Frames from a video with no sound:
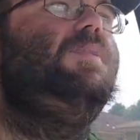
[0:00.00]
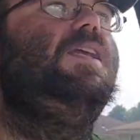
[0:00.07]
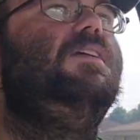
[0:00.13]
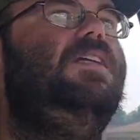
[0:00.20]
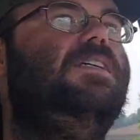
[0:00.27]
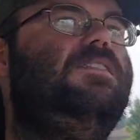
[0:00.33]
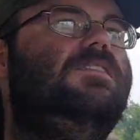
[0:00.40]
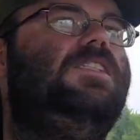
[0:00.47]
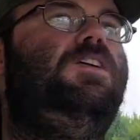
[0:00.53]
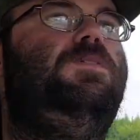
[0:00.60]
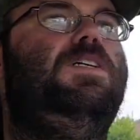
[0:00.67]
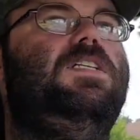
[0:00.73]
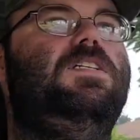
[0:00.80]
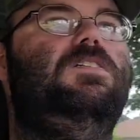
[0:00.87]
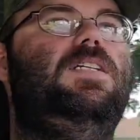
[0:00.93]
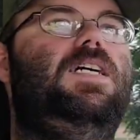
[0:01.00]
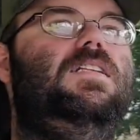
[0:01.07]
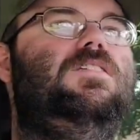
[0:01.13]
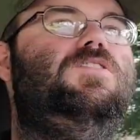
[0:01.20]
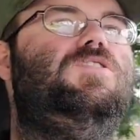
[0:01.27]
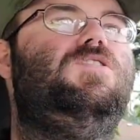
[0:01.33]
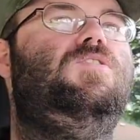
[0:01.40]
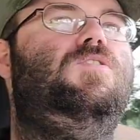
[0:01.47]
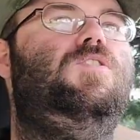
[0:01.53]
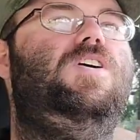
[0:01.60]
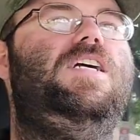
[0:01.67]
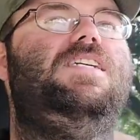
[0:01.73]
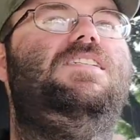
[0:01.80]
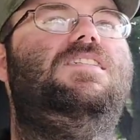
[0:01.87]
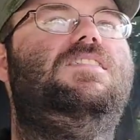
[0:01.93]
like, just going through that, the
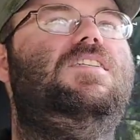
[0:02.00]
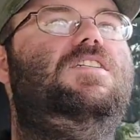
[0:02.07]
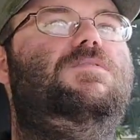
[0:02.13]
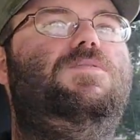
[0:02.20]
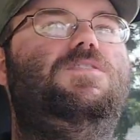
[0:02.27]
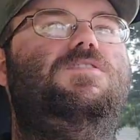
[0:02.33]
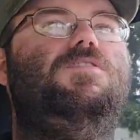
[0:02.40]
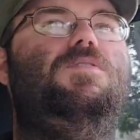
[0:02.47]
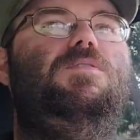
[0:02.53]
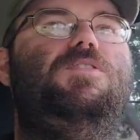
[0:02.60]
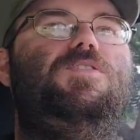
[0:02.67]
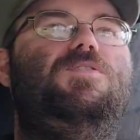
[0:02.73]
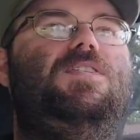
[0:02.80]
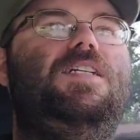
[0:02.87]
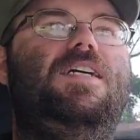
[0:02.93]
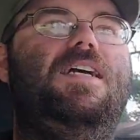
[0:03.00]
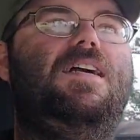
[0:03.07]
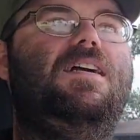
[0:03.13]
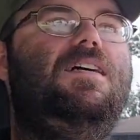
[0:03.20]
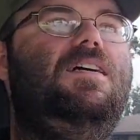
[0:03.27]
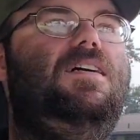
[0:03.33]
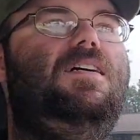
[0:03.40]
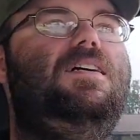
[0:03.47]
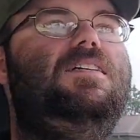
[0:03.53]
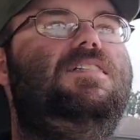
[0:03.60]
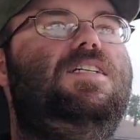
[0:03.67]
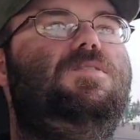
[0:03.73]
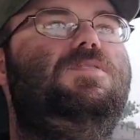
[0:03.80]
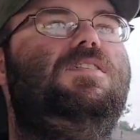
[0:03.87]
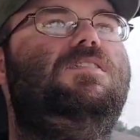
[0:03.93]
story itself was so intriguing.
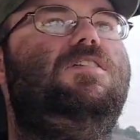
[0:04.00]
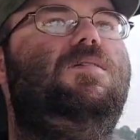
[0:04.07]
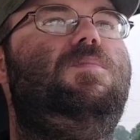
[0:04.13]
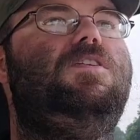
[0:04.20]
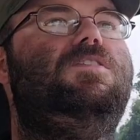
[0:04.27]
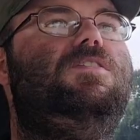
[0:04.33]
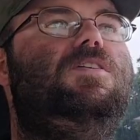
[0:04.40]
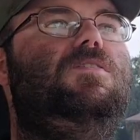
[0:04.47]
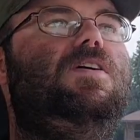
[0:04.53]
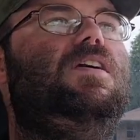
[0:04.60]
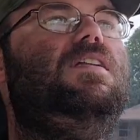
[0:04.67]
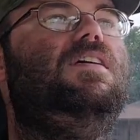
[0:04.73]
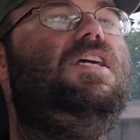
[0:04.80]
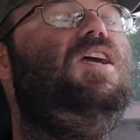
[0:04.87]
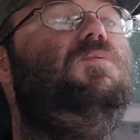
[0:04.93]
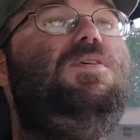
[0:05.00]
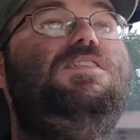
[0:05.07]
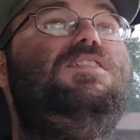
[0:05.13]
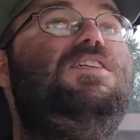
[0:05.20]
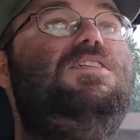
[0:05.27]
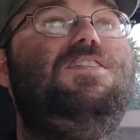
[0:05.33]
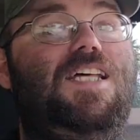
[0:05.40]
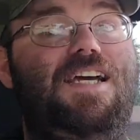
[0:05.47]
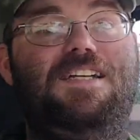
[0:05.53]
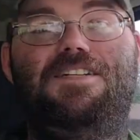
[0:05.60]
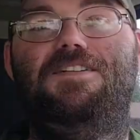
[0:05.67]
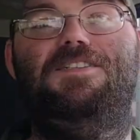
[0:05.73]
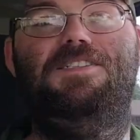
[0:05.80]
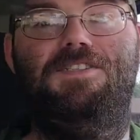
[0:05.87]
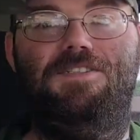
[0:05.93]
There was so much to it. It was a
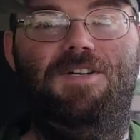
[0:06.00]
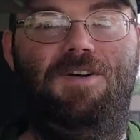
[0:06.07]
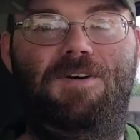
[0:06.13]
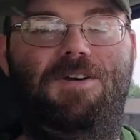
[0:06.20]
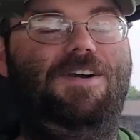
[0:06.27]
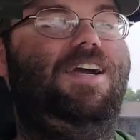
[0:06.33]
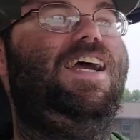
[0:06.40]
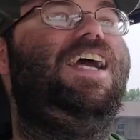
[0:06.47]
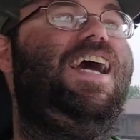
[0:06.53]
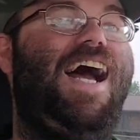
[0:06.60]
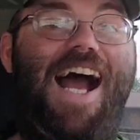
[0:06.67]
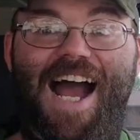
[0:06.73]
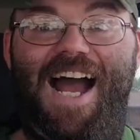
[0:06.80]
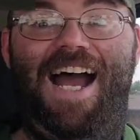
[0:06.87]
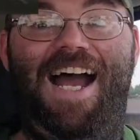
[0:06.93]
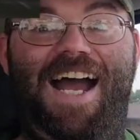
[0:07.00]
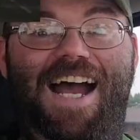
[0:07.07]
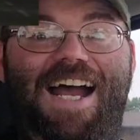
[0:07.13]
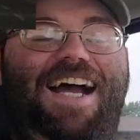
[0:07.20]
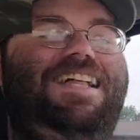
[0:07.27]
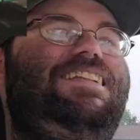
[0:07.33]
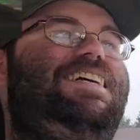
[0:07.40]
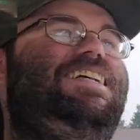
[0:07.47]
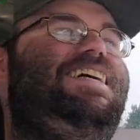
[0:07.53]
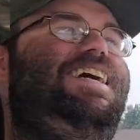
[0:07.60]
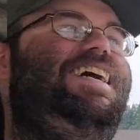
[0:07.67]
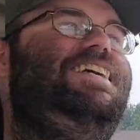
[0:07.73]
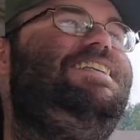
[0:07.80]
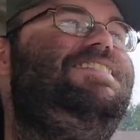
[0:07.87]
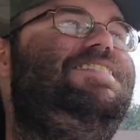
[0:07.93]
layered story. Ah, look at
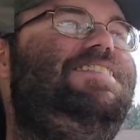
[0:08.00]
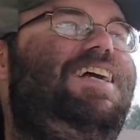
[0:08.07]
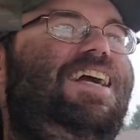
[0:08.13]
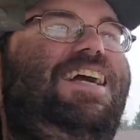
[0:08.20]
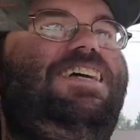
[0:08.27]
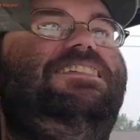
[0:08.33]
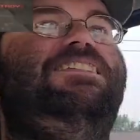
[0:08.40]
that. I got